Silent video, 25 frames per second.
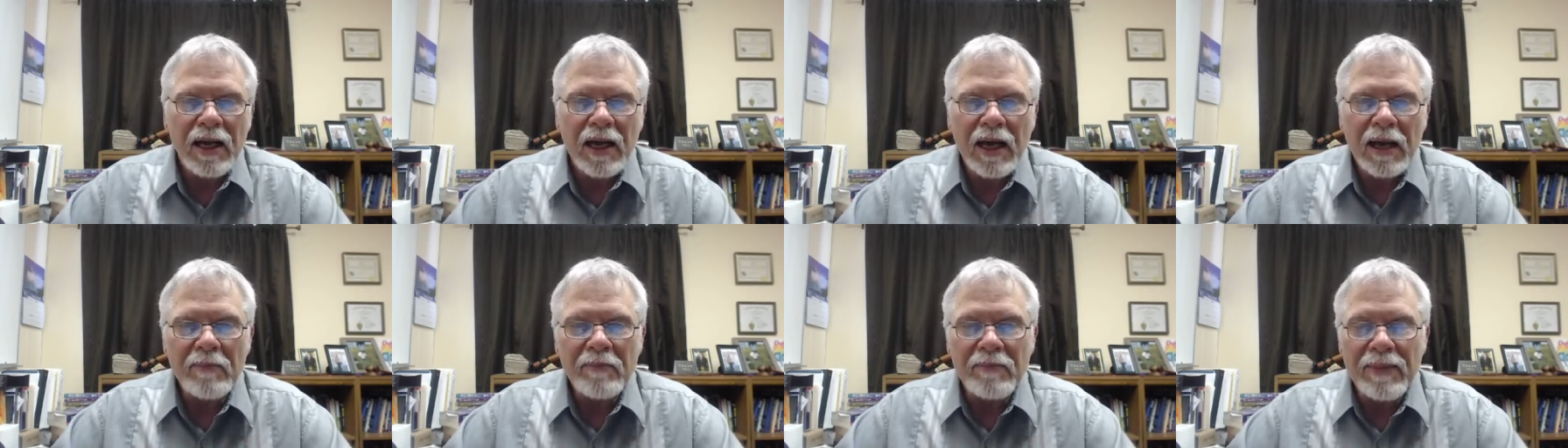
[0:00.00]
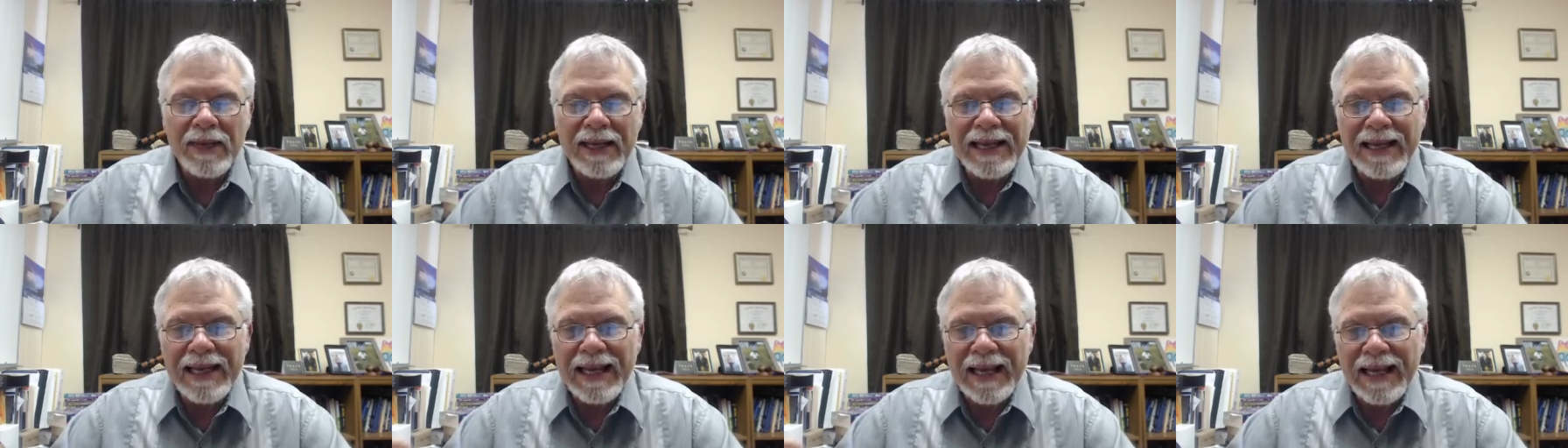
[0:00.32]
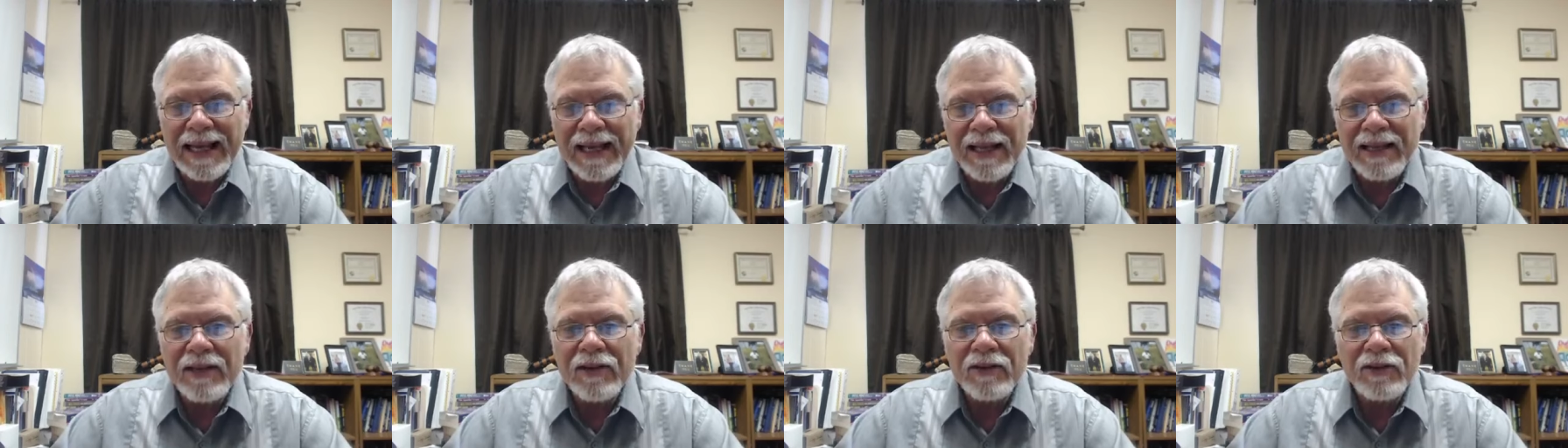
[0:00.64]
and being
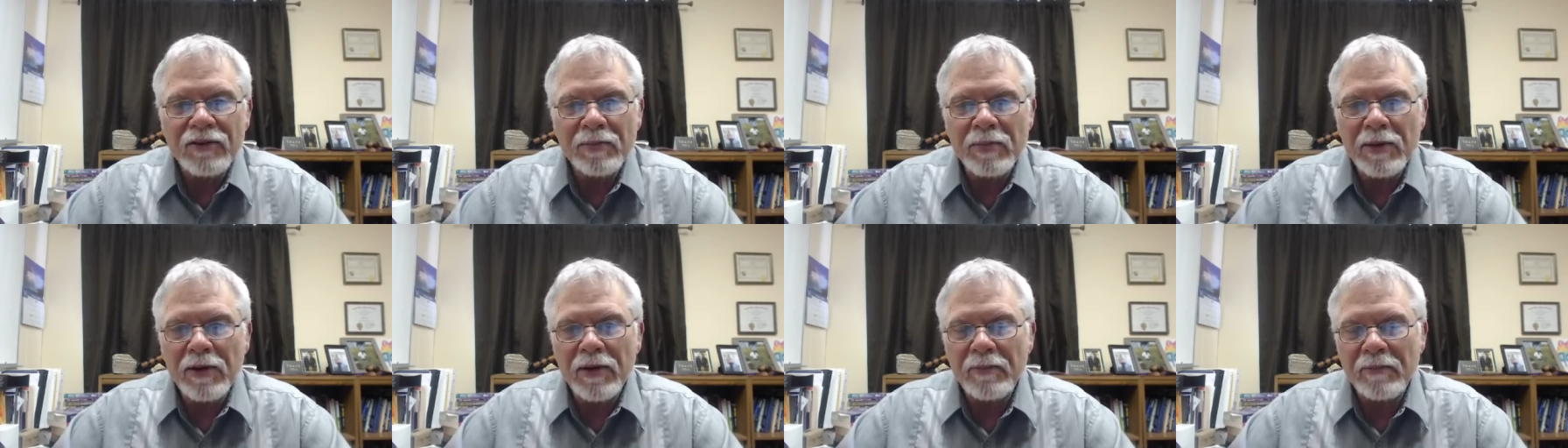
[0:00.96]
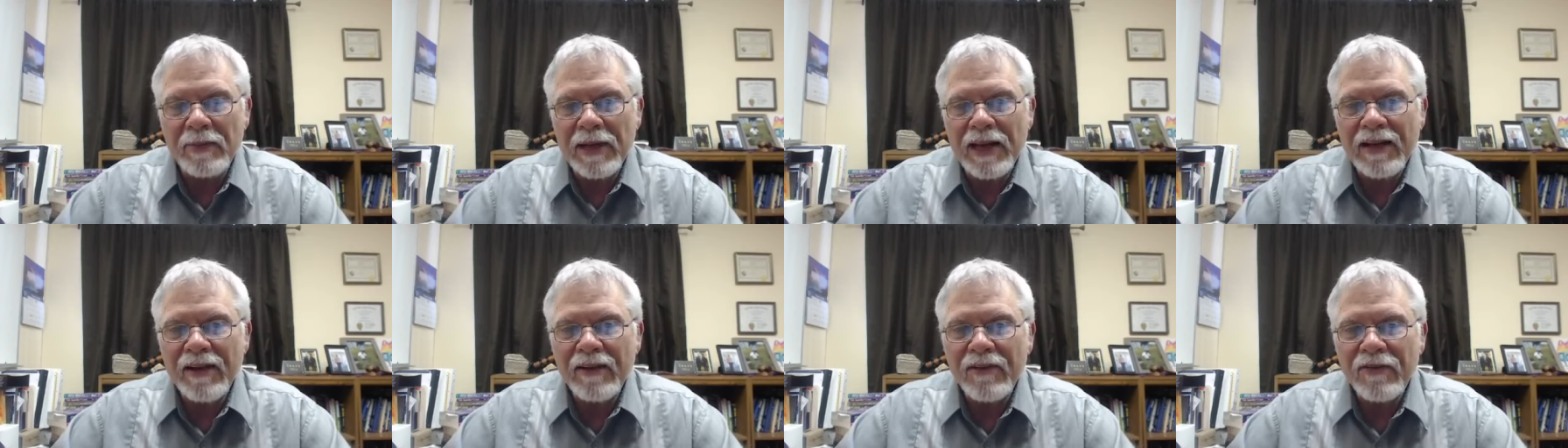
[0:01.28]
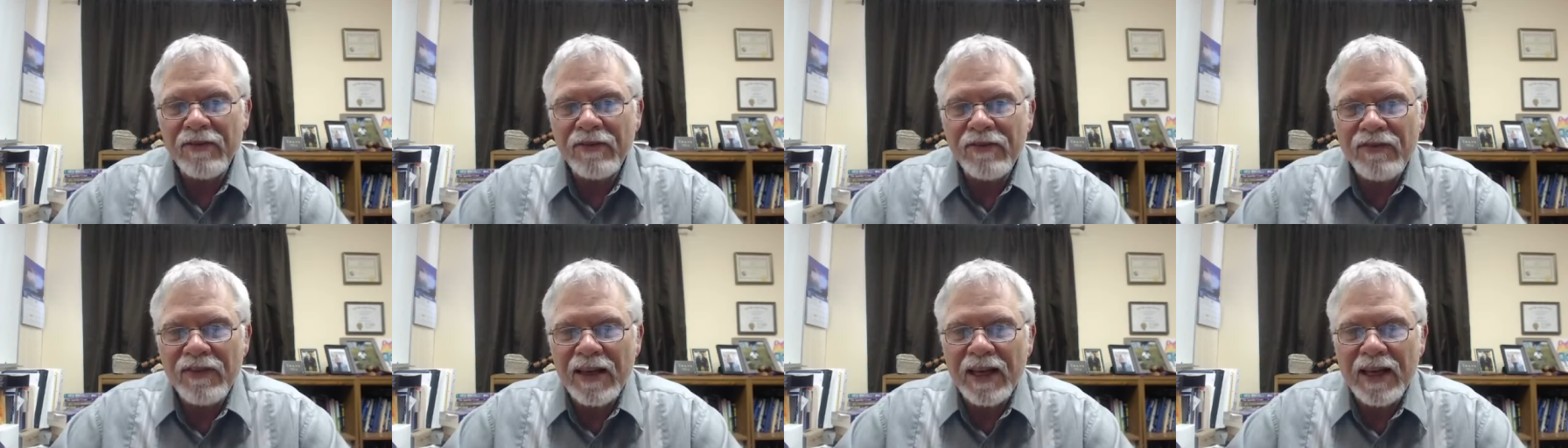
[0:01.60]
in the spirit, being
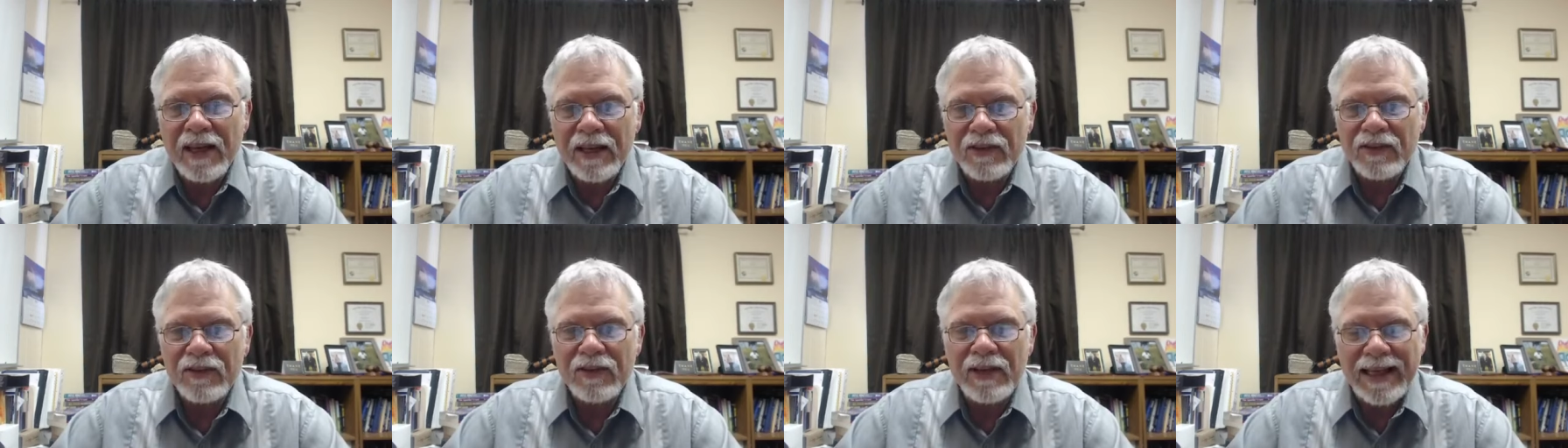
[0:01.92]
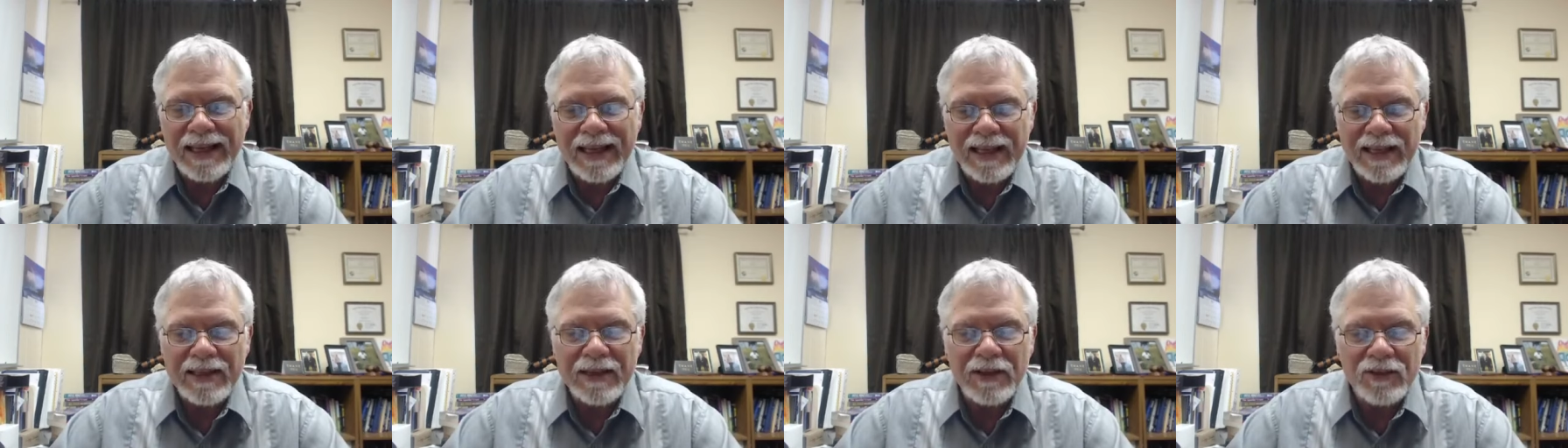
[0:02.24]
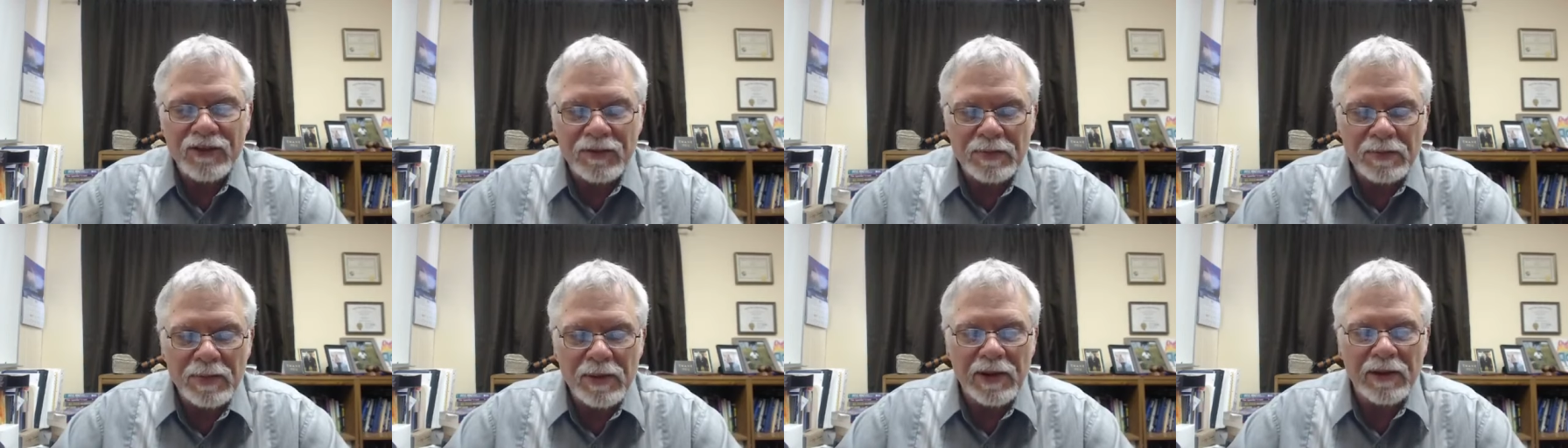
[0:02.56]
fixed in the
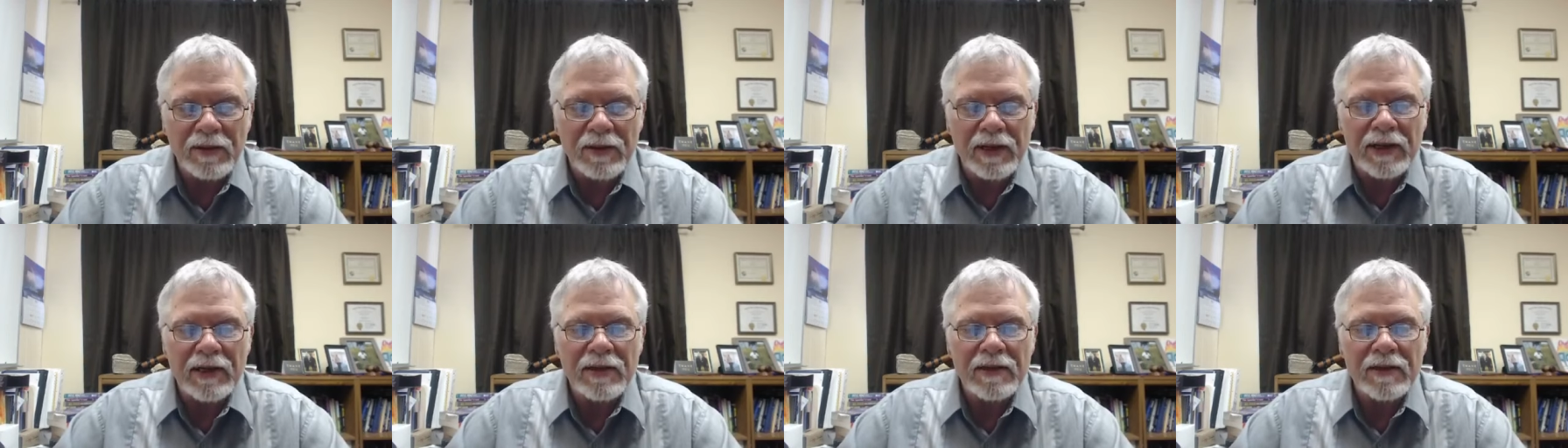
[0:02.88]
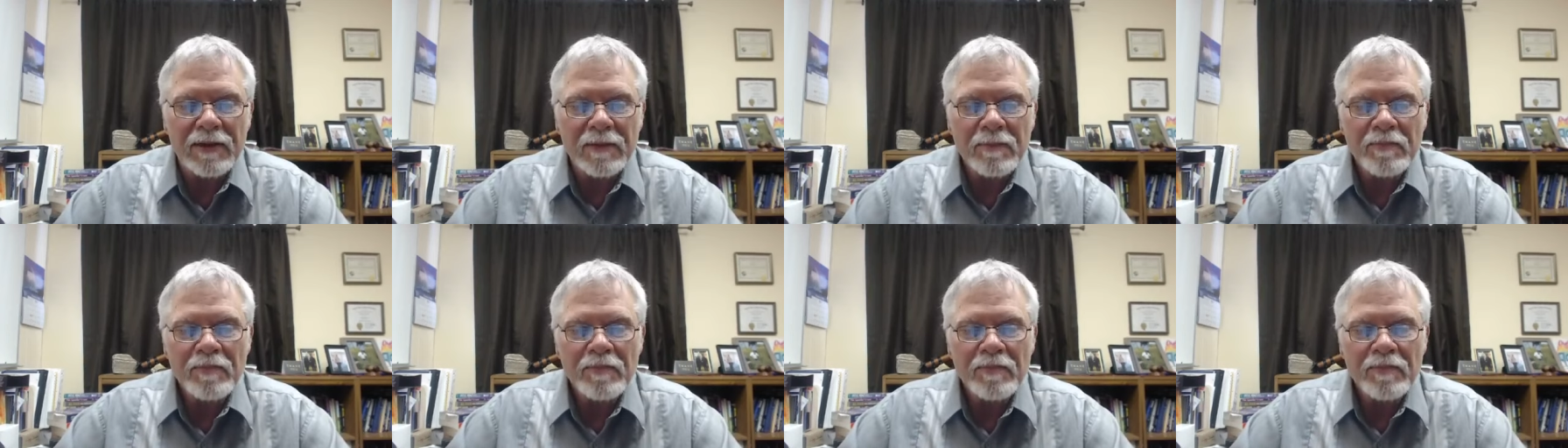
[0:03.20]
spirit,